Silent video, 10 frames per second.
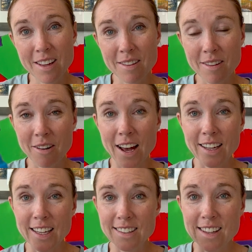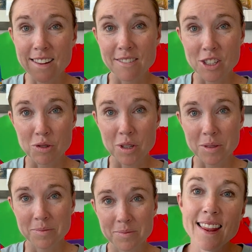So I liked this
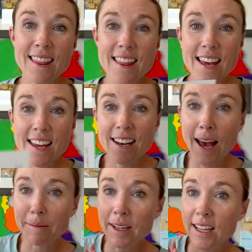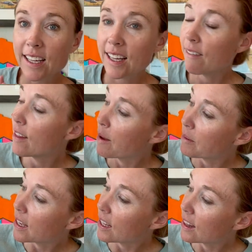visual. Then I'm going to give
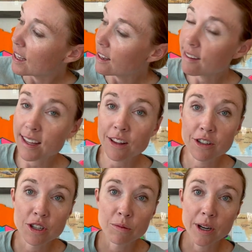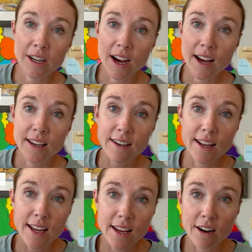them this either to work on
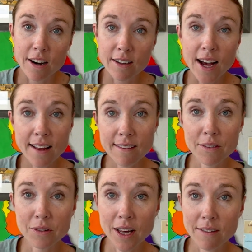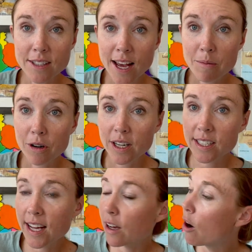in our class if we have time or
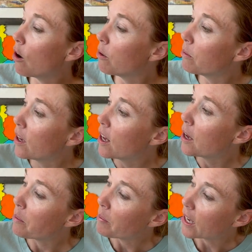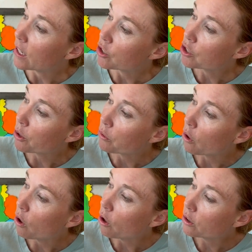to take home, but it shows
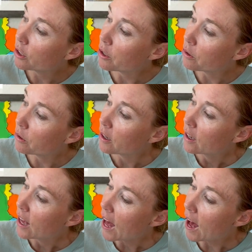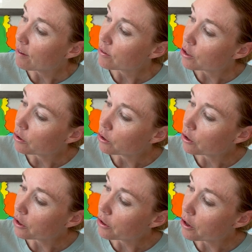a whole note, half note,
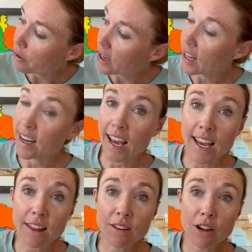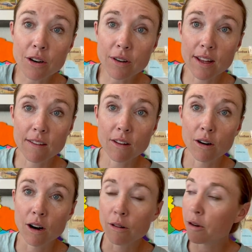quarter note, and eighth note. And so
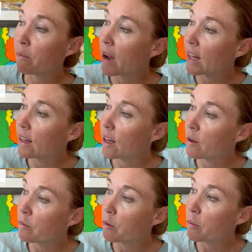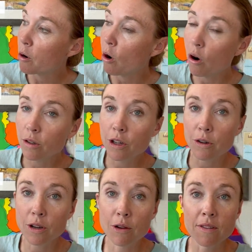I'll remind them, remember a whole
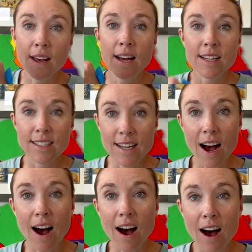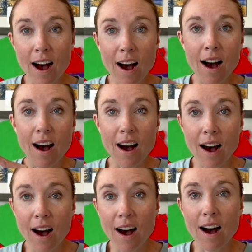note goes
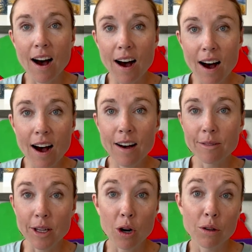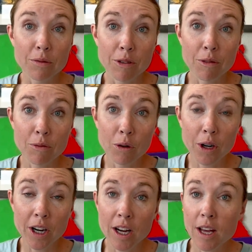ta, we hold for
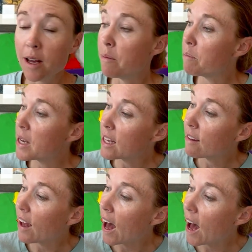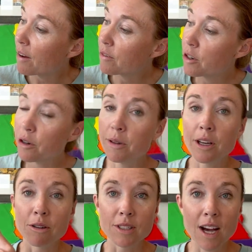4 beats. A half note, we
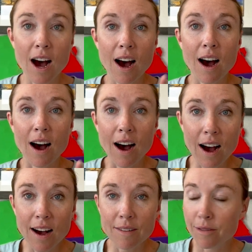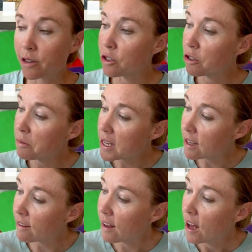go ta for 2
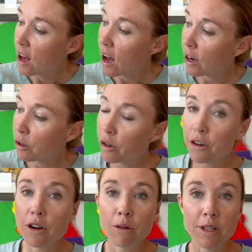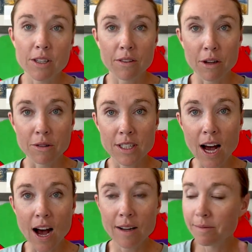beats. A quarter note, we just go
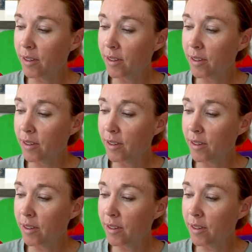ta.